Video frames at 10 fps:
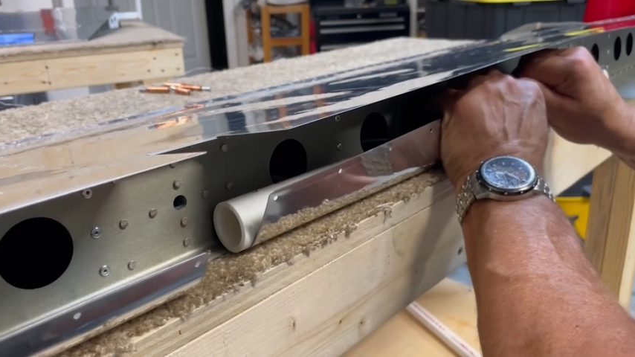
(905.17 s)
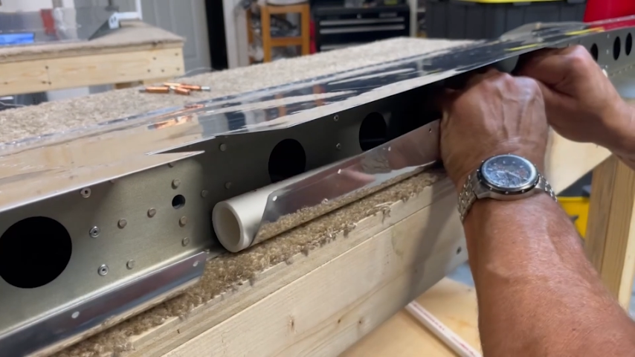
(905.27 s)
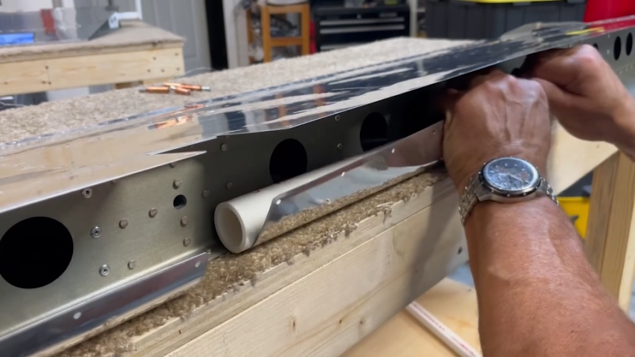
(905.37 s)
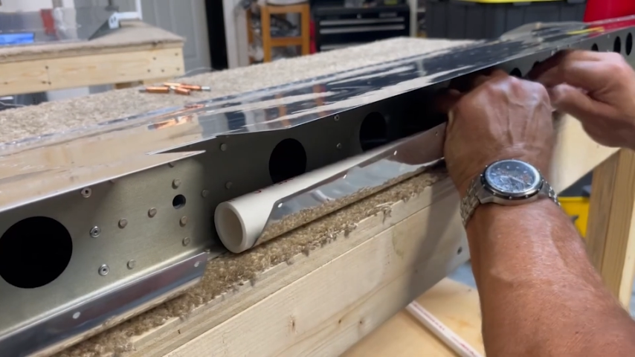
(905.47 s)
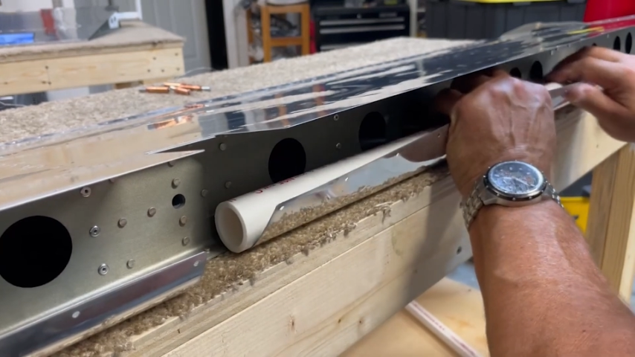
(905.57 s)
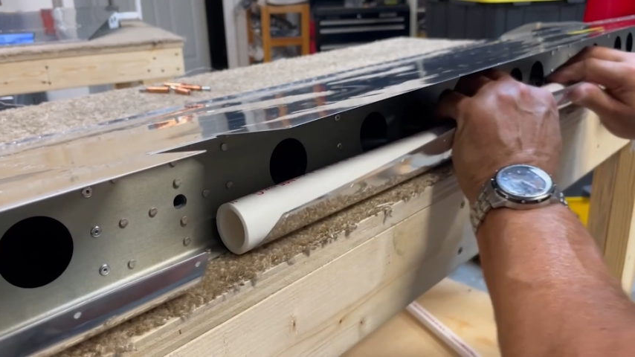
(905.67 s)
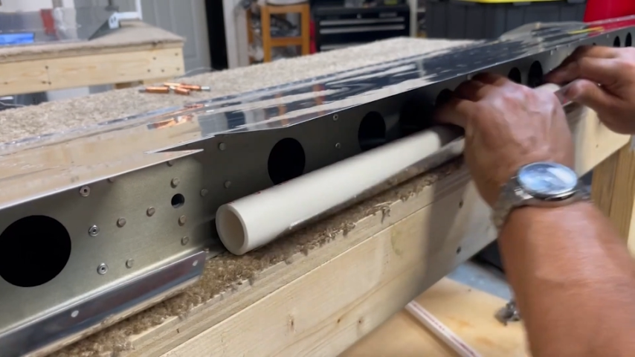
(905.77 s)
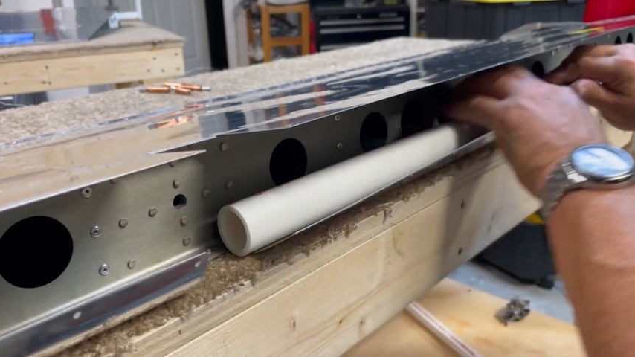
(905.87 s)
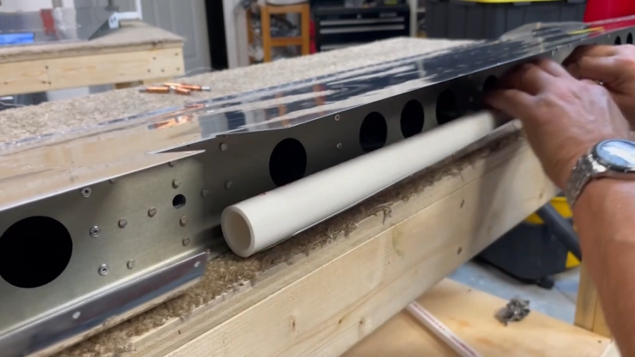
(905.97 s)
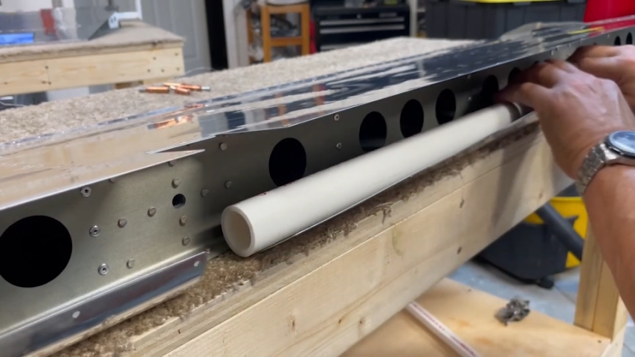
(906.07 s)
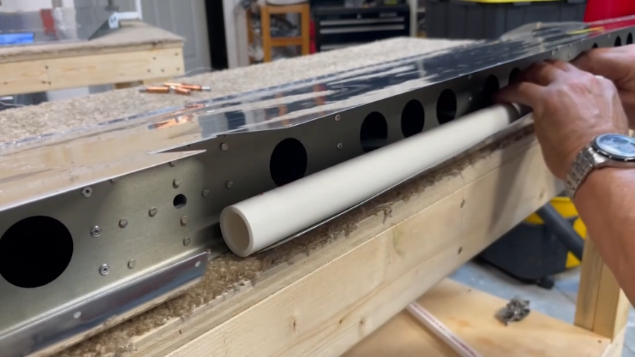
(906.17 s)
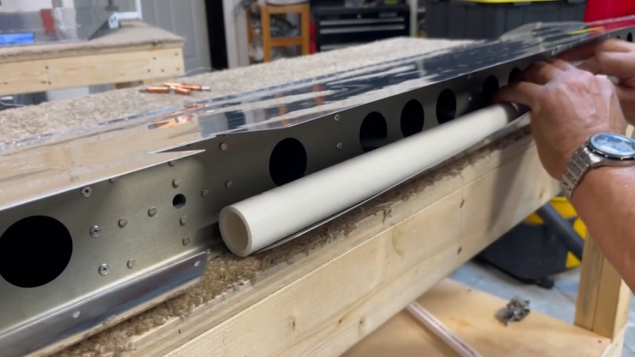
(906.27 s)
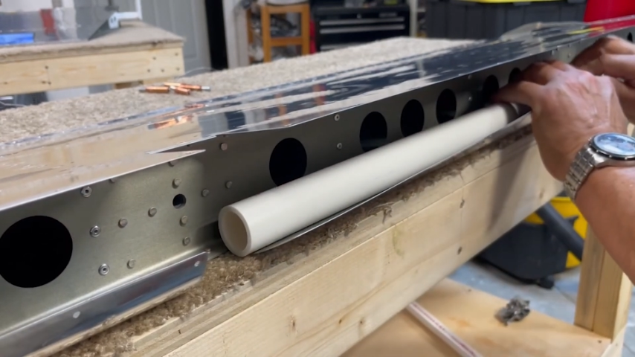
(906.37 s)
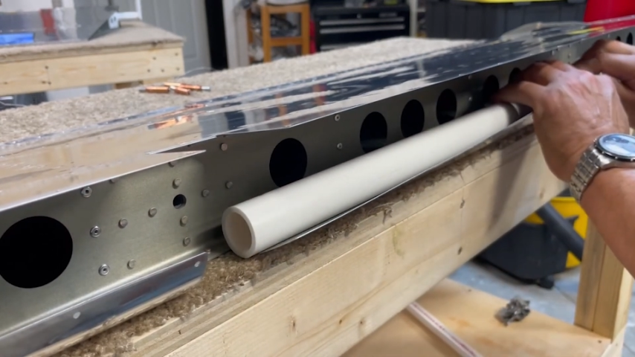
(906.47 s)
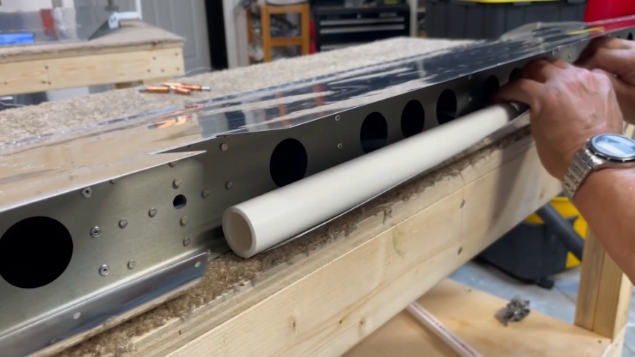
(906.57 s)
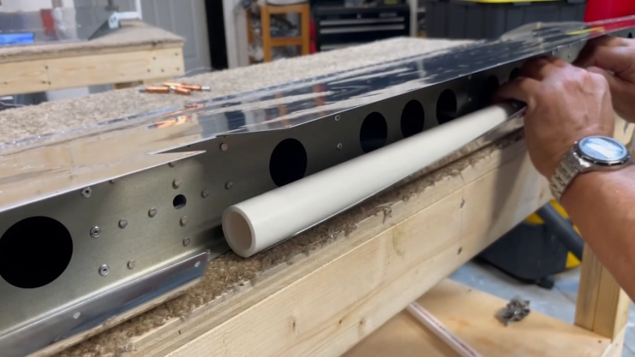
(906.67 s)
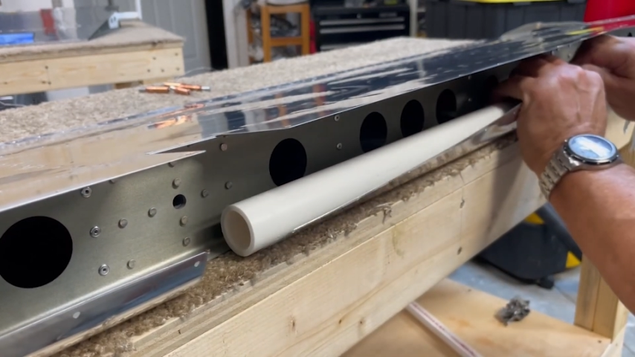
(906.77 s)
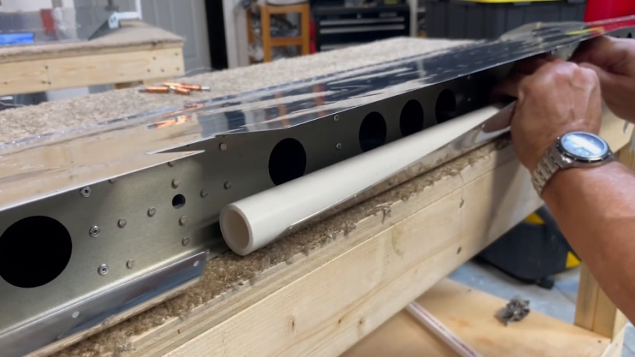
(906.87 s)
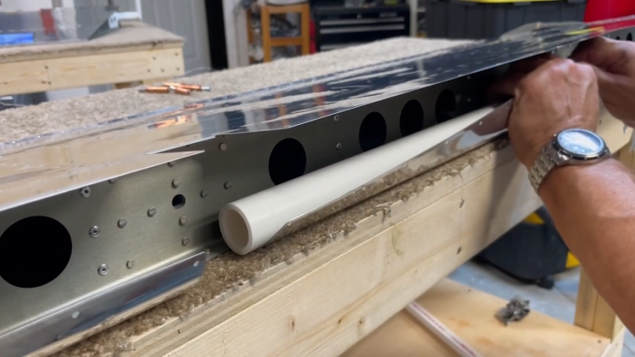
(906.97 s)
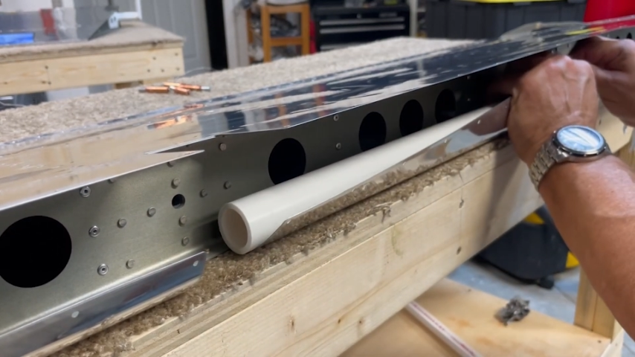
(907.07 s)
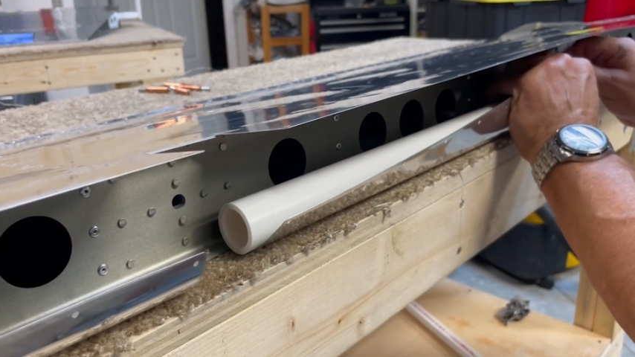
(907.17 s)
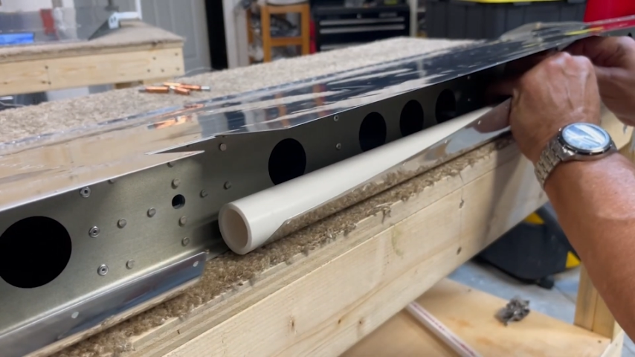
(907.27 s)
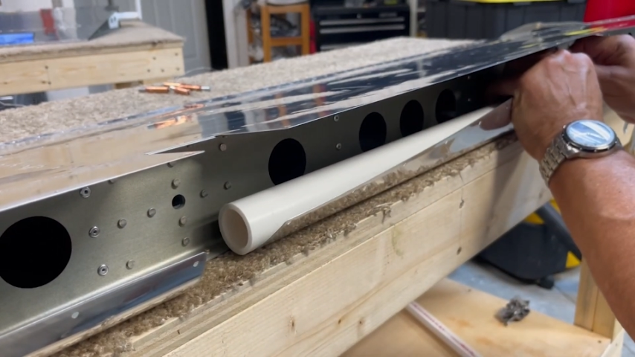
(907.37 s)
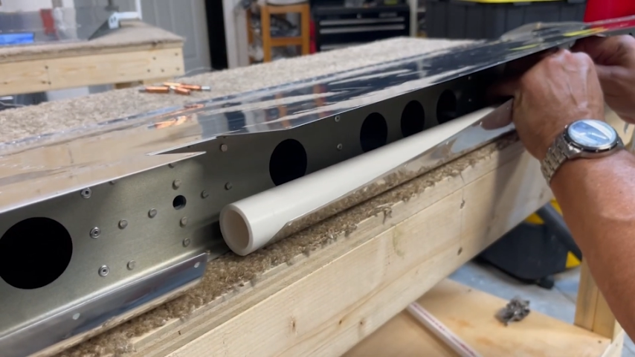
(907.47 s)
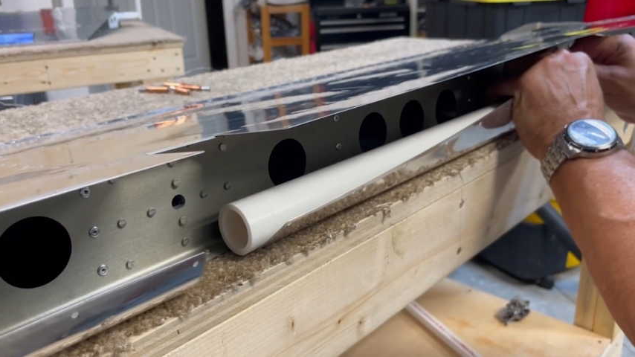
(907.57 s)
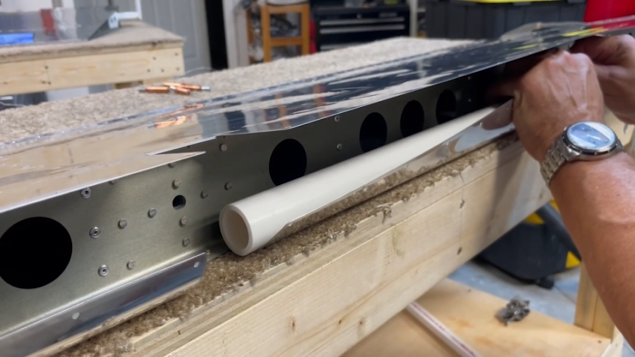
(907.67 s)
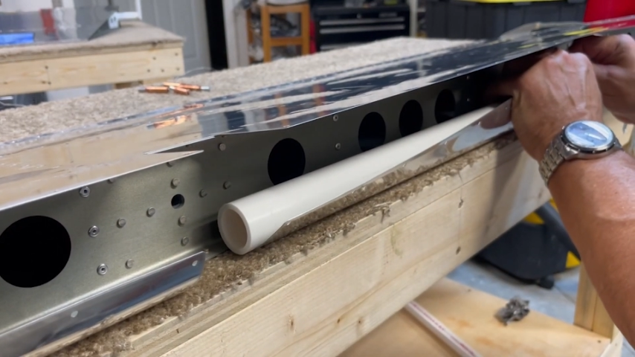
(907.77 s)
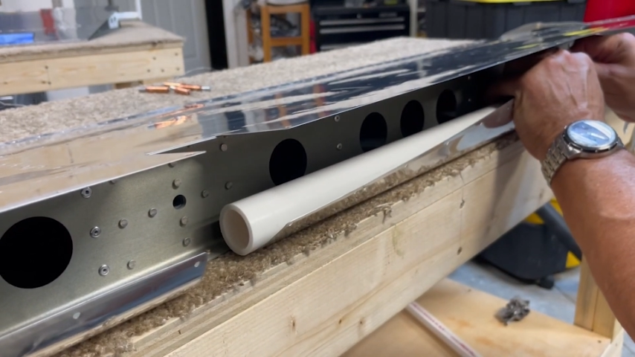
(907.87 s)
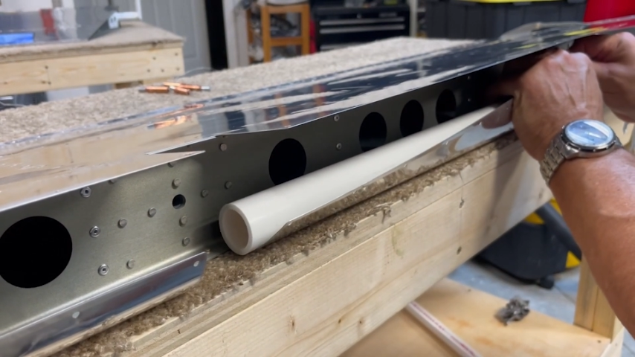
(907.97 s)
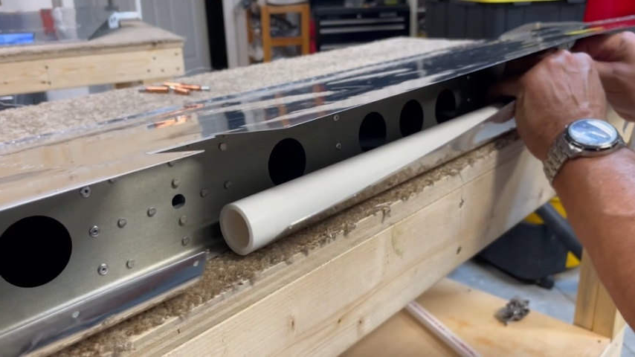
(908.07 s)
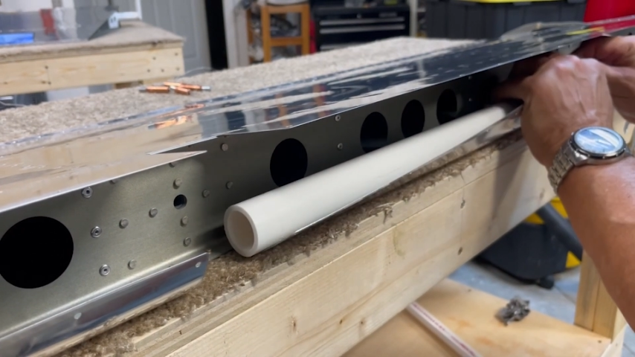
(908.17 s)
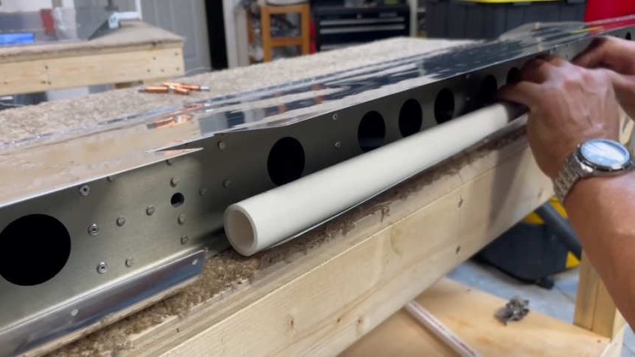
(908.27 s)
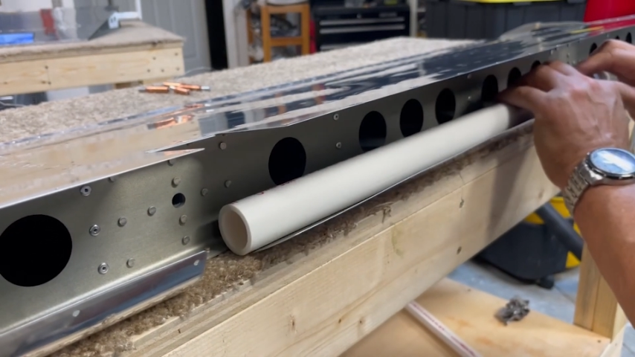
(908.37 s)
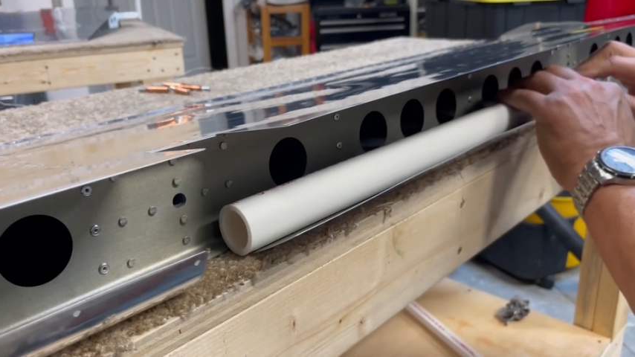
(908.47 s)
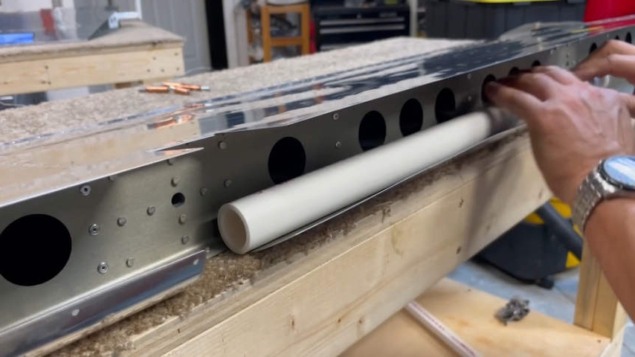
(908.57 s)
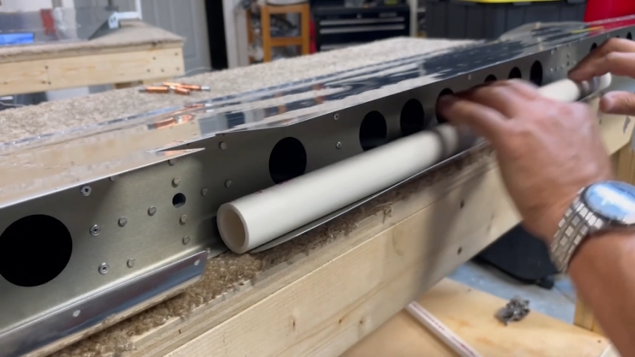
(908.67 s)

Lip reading: (no speaker visible)